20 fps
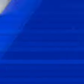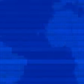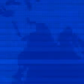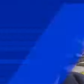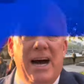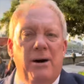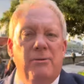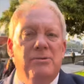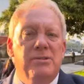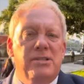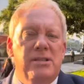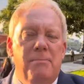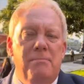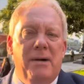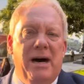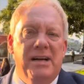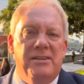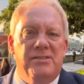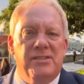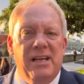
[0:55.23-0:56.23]
Now, some
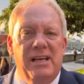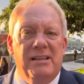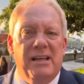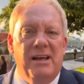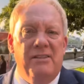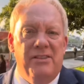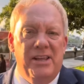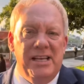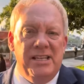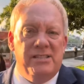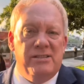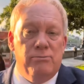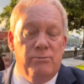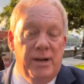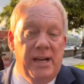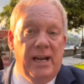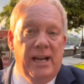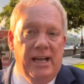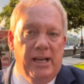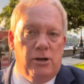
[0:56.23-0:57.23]
might say that this
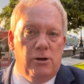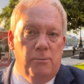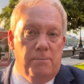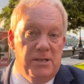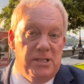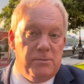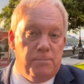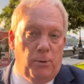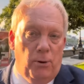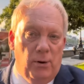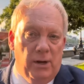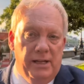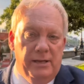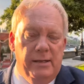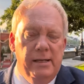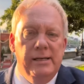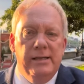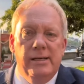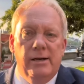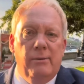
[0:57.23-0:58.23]
really could be spoiling,
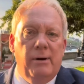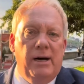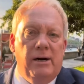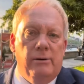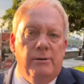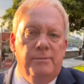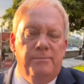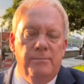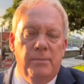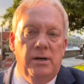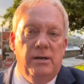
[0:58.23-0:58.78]
well,